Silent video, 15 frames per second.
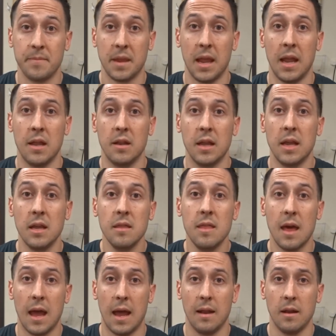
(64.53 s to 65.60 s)
and in
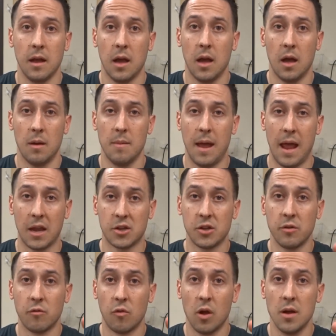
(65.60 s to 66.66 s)
that
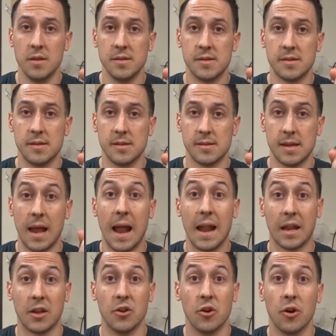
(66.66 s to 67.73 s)
actually runs the
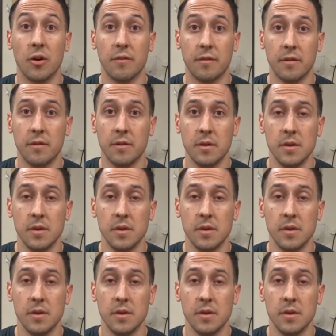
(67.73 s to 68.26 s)
sciatic nerve.